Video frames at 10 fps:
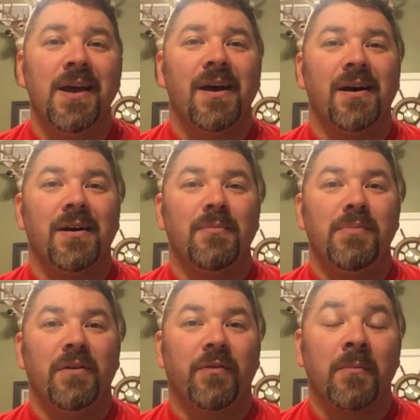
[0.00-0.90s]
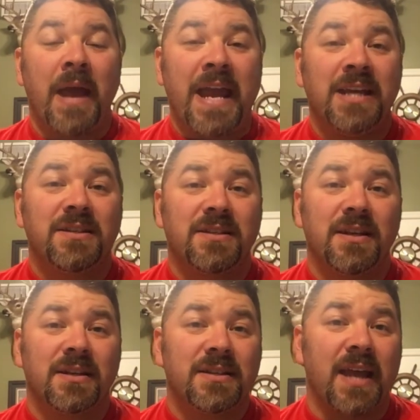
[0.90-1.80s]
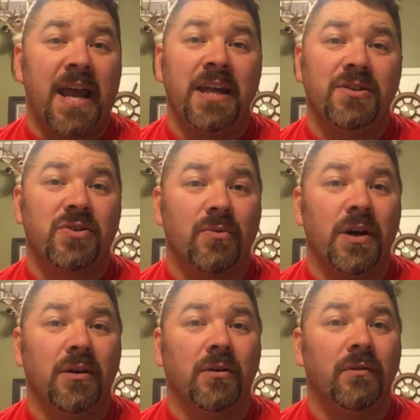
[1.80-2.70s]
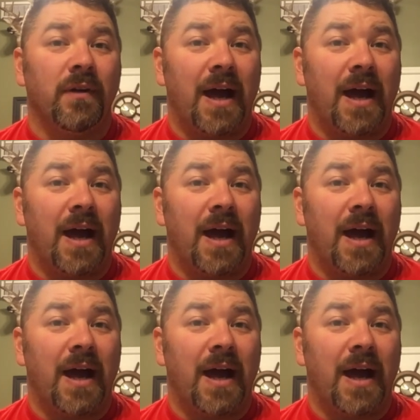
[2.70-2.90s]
But from age 6 to age 12,